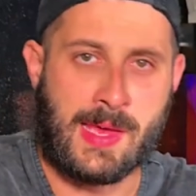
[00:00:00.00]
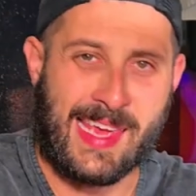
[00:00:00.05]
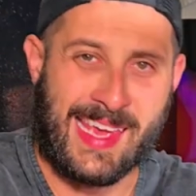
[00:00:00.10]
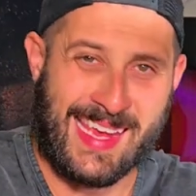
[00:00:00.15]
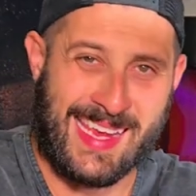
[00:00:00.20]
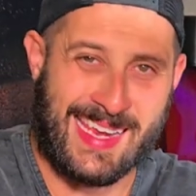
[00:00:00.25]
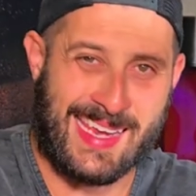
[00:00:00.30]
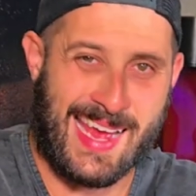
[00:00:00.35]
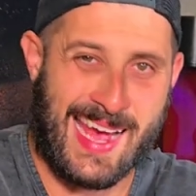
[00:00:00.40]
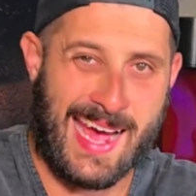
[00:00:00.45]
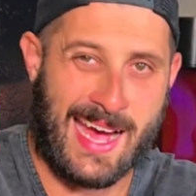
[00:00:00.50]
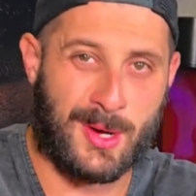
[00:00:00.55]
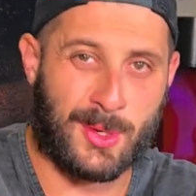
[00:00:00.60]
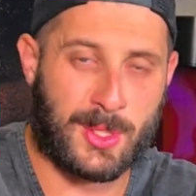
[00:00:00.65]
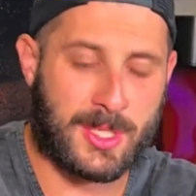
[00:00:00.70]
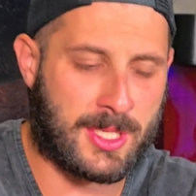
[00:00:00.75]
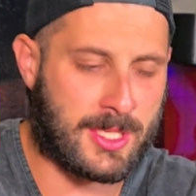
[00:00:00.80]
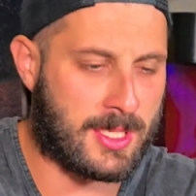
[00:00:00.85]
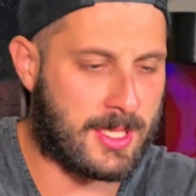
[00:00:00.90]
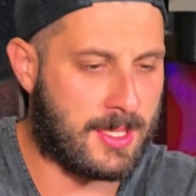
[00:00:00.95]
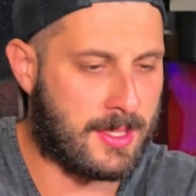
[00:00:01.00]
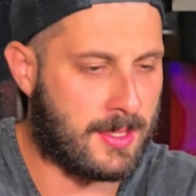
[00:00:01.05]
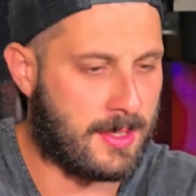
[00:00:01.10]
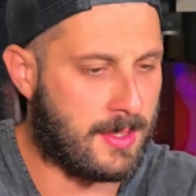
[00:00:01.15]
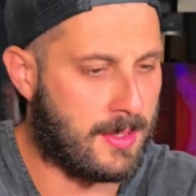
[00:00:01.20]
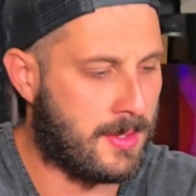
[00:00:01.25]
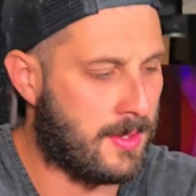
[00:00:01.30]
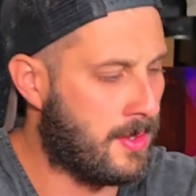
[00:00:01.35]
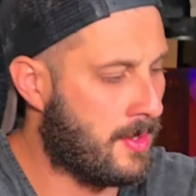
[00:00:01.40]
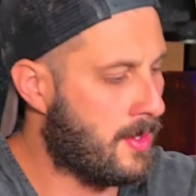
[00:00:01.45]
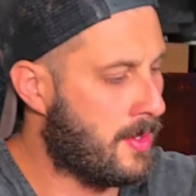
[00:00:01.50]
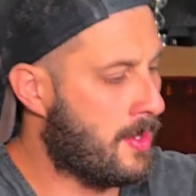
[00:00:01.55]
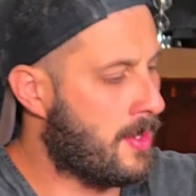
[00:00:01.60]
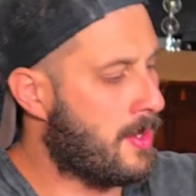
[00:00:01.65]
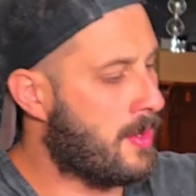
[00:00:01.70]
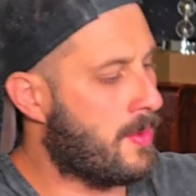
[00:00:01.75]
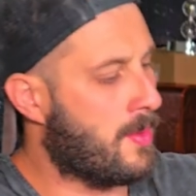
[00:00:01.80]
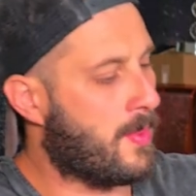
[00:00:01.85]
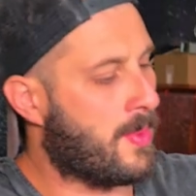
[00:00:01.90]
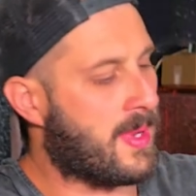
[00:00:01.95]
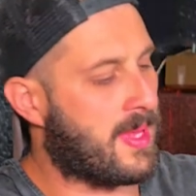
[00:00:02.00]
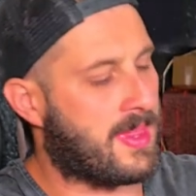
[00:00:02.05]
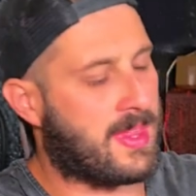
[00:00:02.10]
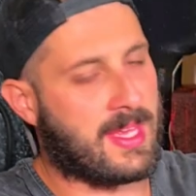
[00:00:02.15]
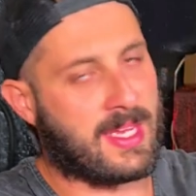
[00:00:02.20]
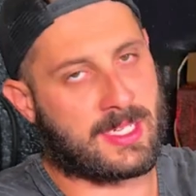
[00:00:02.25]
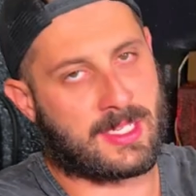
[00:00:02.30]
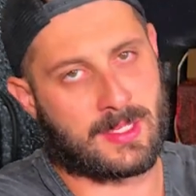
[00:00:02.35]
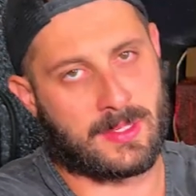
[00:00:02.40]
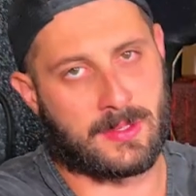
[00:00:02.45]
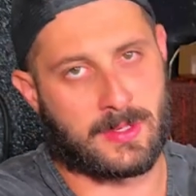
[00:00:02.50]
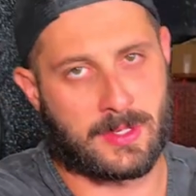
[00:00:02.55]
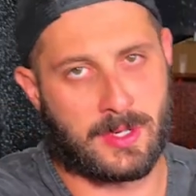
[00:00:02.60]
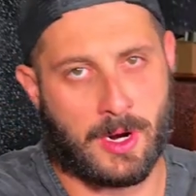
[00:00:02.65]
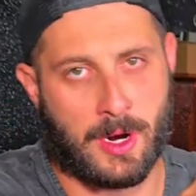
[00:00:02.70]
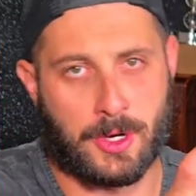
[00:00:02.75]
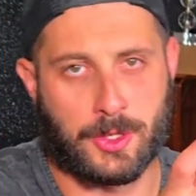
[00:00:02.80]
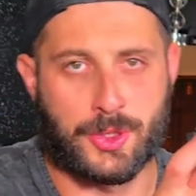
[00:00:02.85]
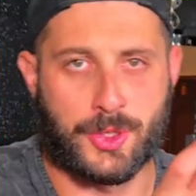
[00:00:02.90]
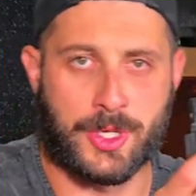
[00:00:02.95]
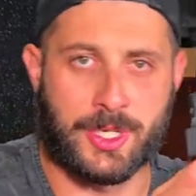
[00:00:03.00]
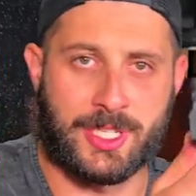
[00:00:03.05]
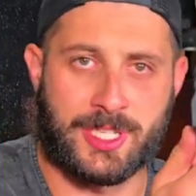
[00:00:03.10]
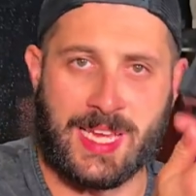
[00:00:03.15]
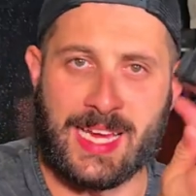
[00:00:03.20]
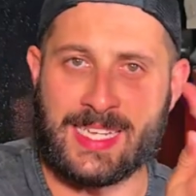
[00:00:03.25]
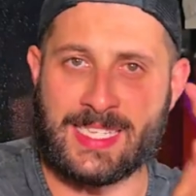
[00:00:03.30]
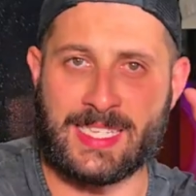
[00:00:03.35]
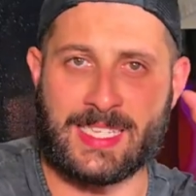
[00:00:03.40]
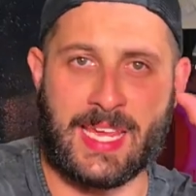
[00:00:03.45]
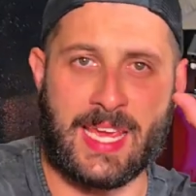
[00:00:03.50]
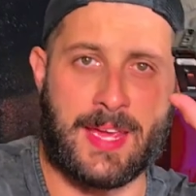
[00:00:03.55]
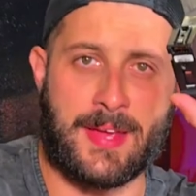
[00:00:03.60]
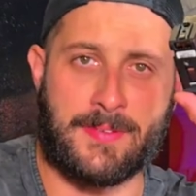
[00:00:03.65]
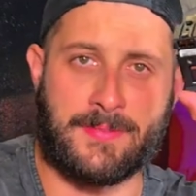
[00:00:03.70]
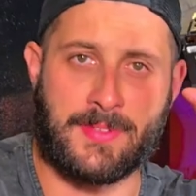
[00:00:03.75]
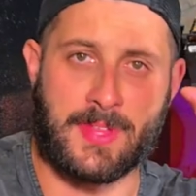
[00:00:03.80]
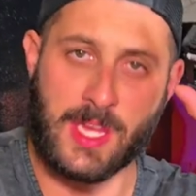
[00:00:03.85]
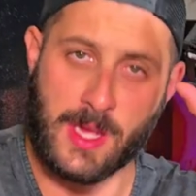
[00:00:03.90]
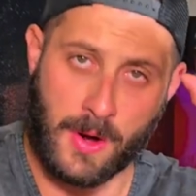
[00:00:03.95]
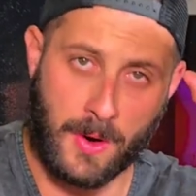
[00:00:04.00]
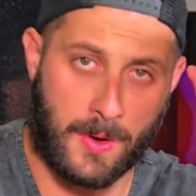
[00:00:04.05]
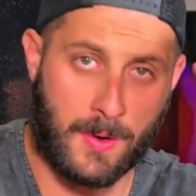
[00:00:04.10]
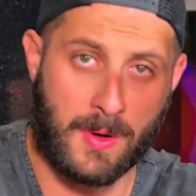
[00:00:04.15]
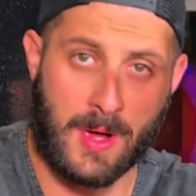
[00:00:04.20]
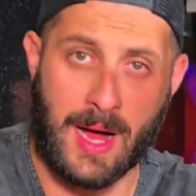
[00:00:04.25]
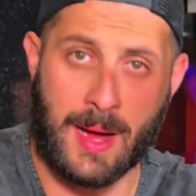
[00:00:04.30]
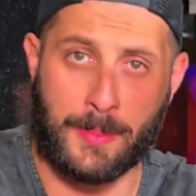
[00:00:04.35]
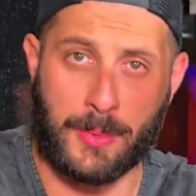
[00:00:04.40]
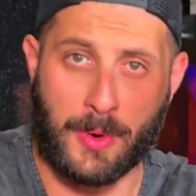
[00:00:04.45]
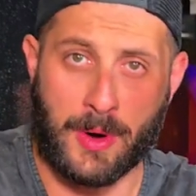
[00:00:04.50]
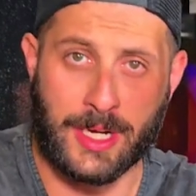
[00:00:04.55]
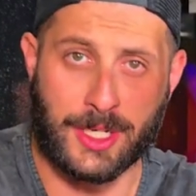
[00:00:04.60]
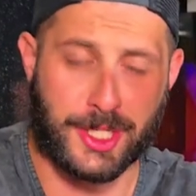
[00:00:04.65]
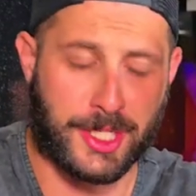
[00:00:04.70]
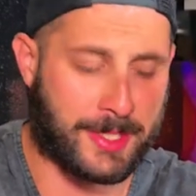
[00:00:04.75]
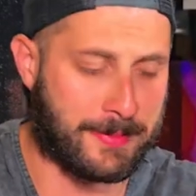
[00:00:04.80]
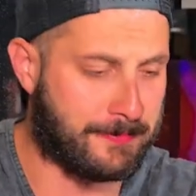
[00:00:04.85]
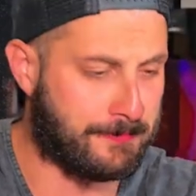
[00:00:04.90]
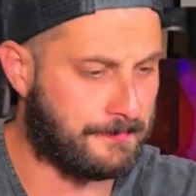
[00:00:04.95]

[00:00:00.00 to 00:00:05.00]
in-house with this little cartridge that saved the whole operation